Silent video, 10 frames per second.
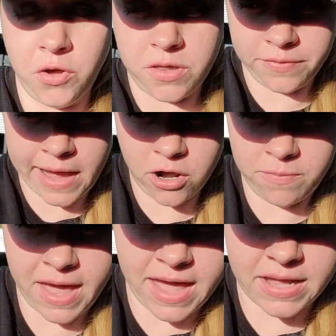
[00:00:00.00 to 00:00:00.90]
the flower
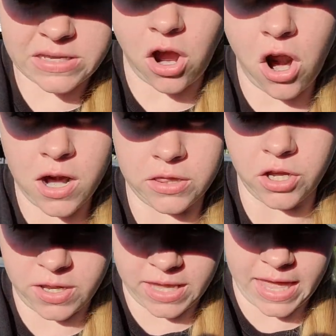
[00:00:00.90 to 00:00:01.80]
beds aren't
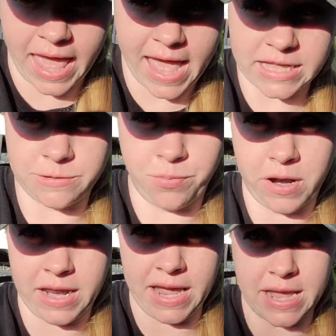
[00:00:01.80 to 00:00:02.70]
looking as
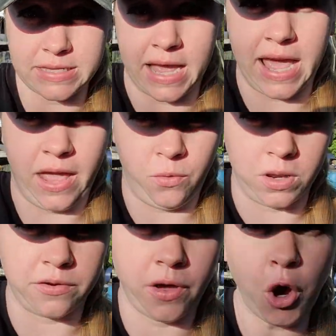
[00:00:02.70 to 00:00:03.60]
pretty as I would
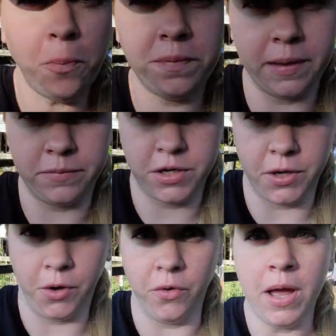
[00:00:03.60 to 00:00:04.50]
have hoped them
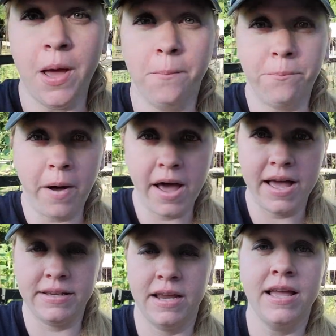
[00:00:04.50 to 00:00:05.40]
to,
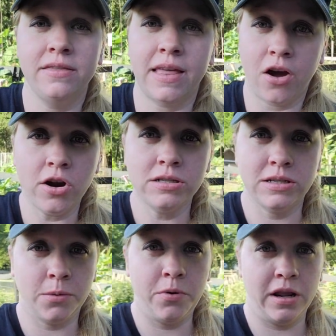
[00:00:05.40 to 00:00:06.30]
but they are
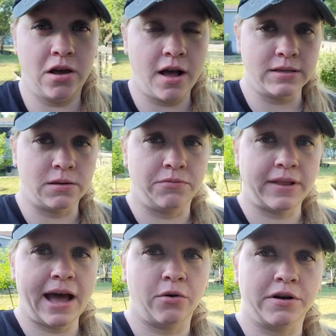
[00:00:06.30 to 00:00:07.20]
still putting on some
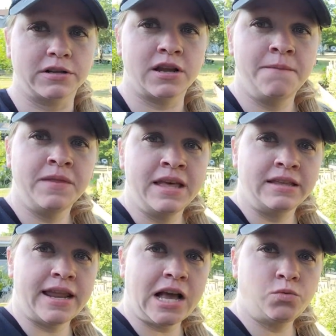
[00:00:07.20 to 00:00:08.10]
flowers.
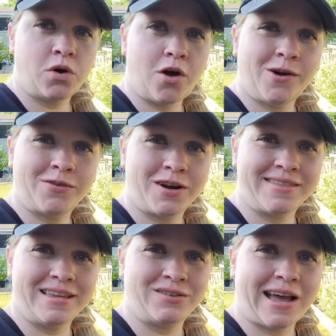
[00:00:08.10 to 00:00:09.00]
Next we'll go over
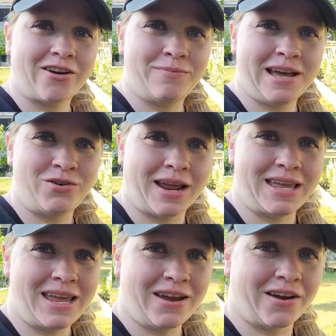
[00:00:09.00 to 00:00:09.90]
this flower bed right
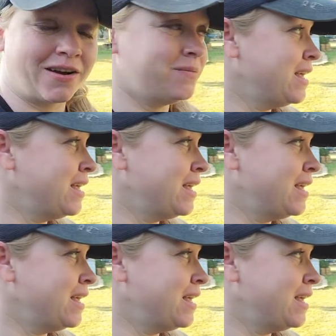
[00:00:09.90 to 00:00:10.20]
here.